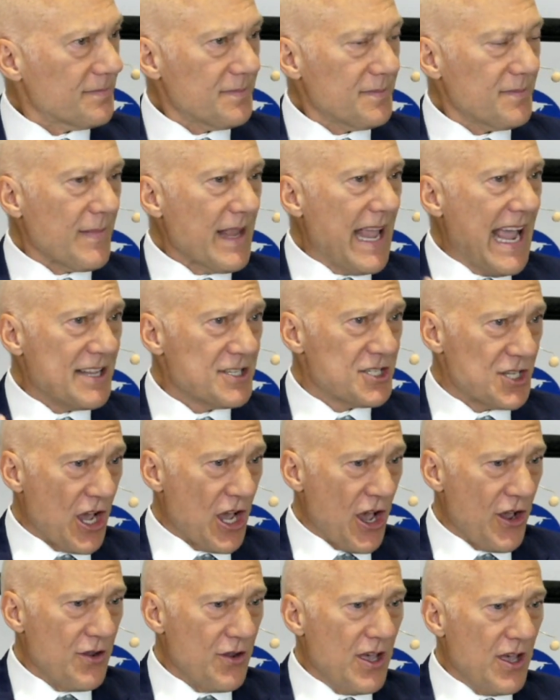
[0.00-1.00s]
And
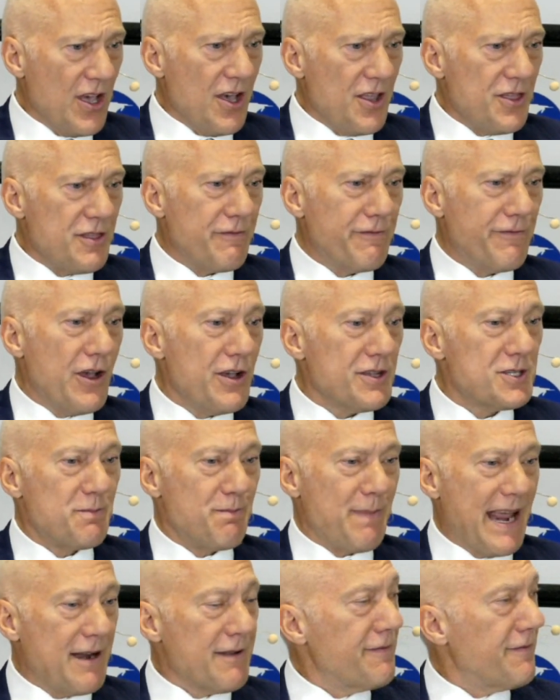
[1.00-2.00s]
so the first
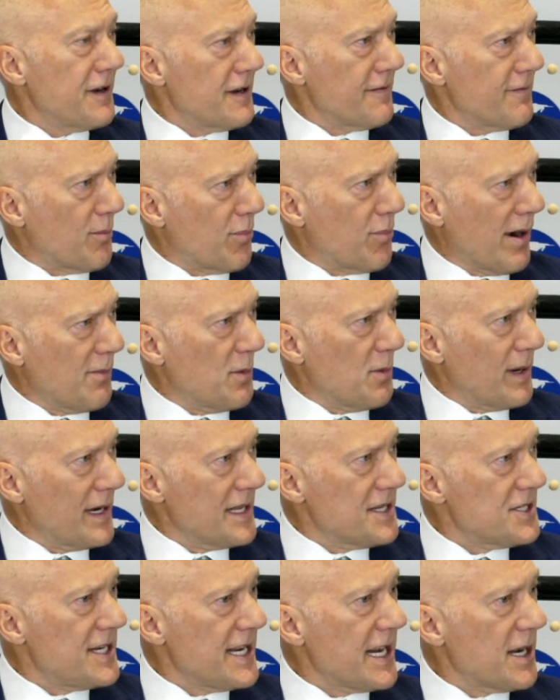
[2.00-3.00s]
benefit of a
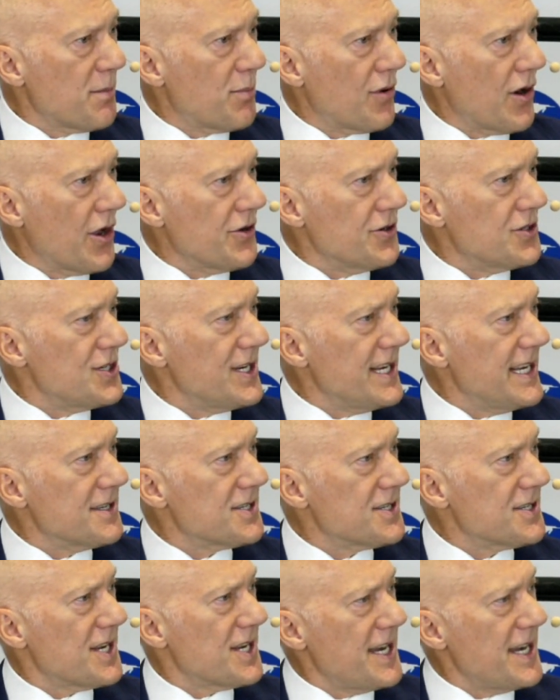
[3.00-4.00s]
probabilistic approach
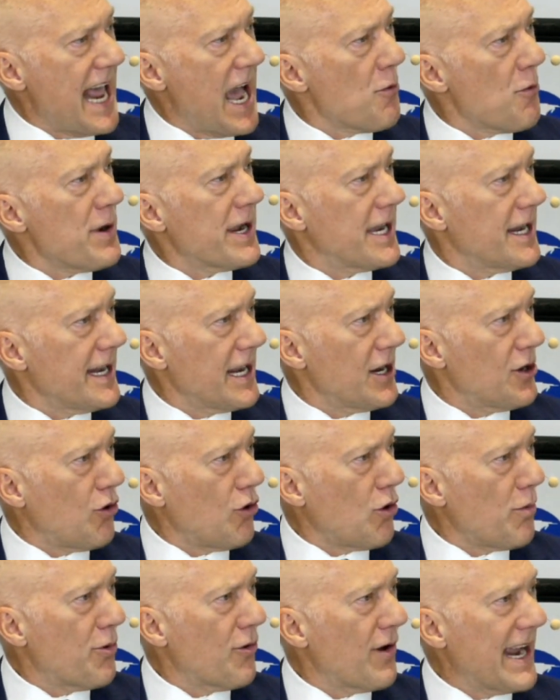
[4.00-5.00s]
is now we can
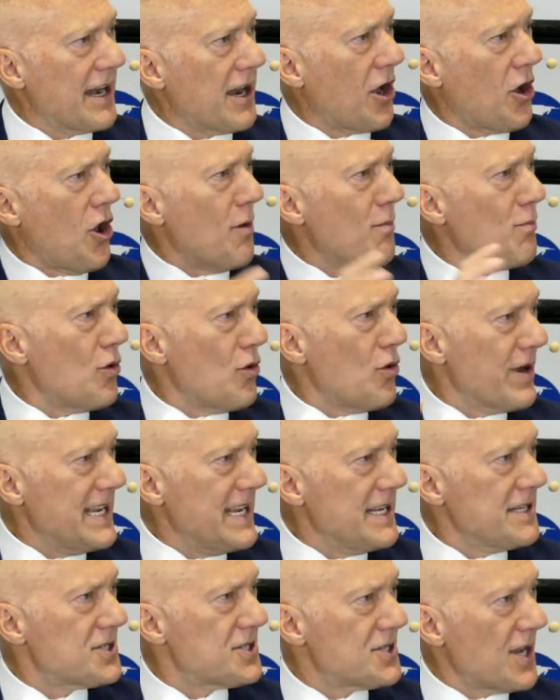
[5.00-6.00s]
incorporate a lot more
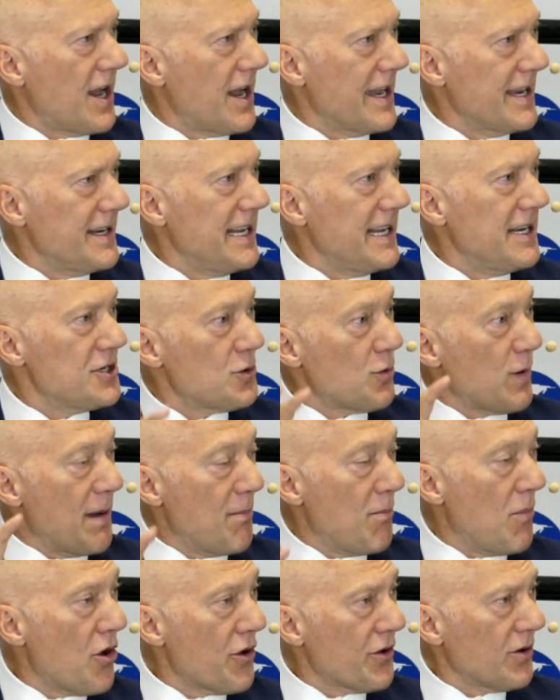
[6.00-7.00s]
insight into our
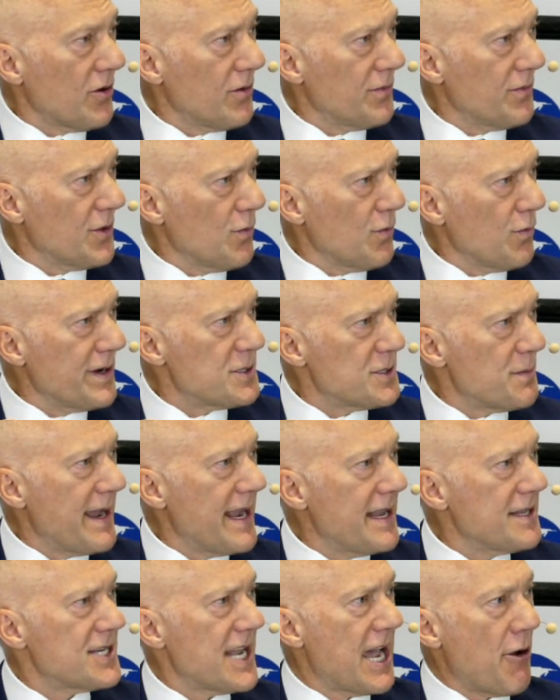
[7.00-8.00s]
model, which
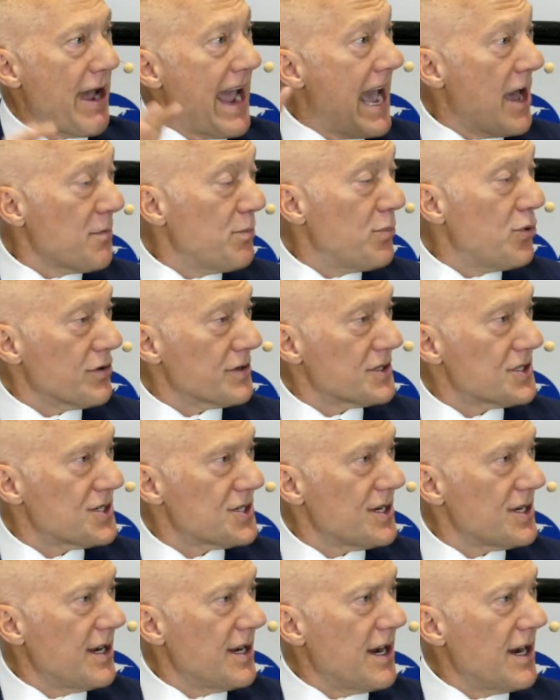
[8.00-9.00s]
means our outputs
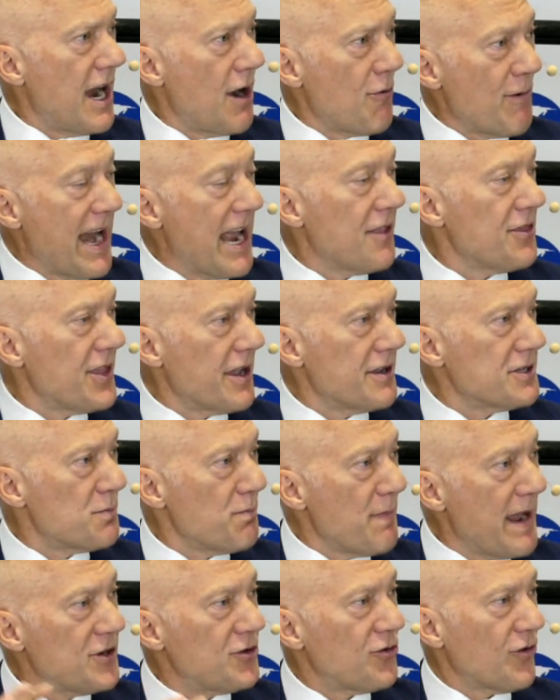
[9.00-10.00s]
around those
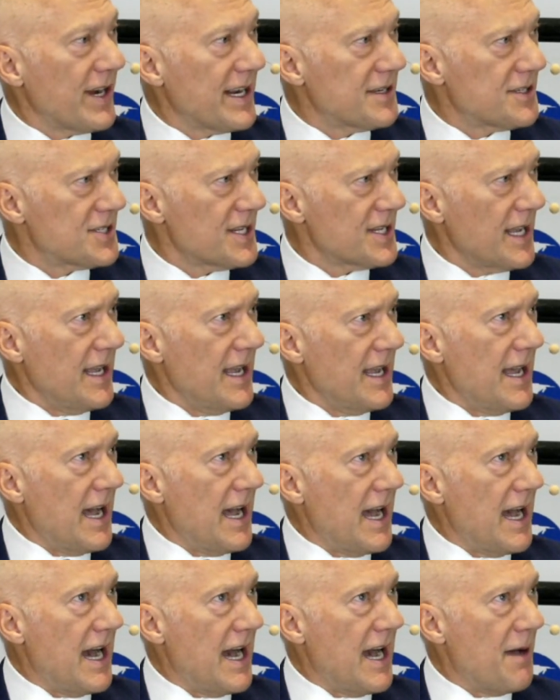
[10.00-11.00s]
metrics
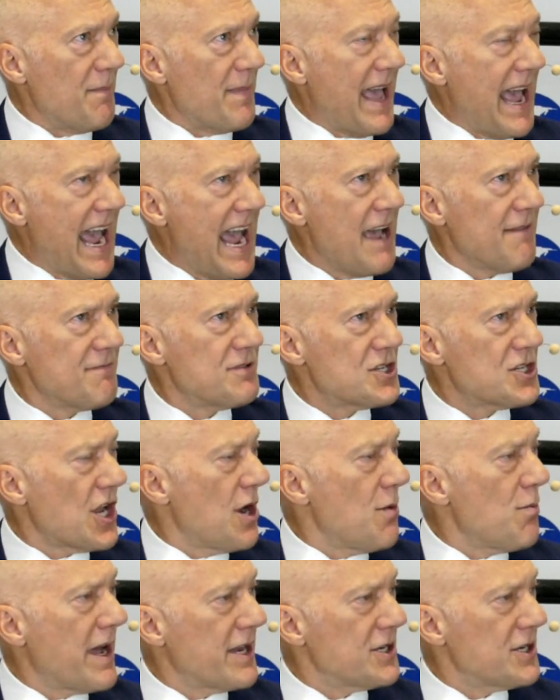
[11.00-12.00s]
have so
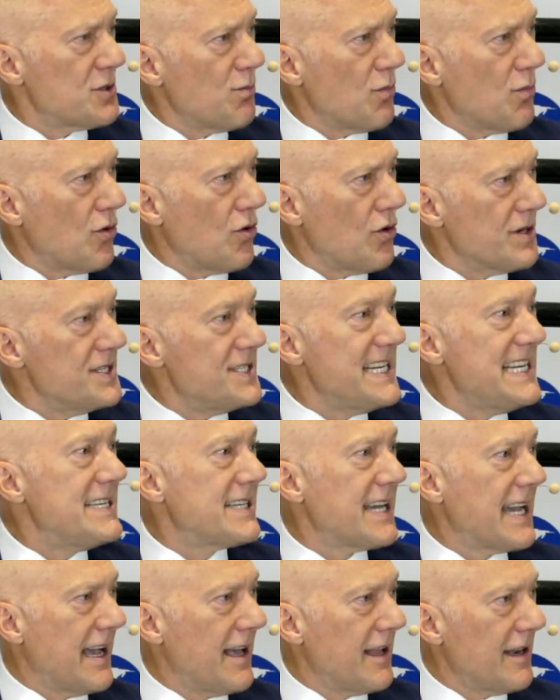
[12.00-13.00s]
much more
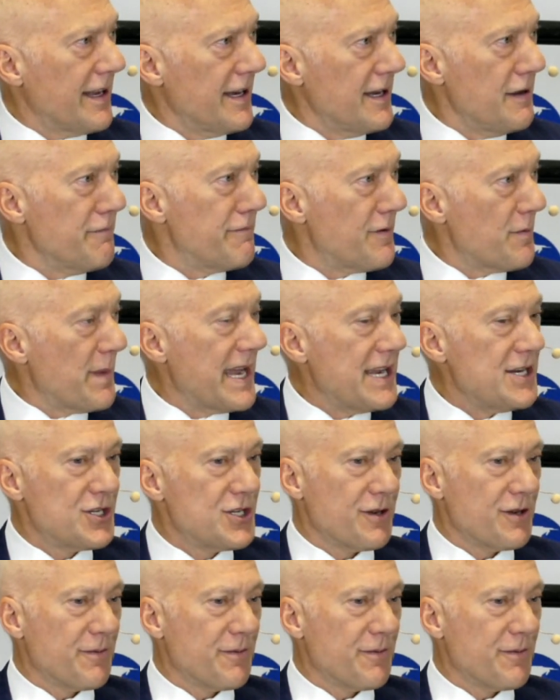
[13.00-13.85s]
detail and information.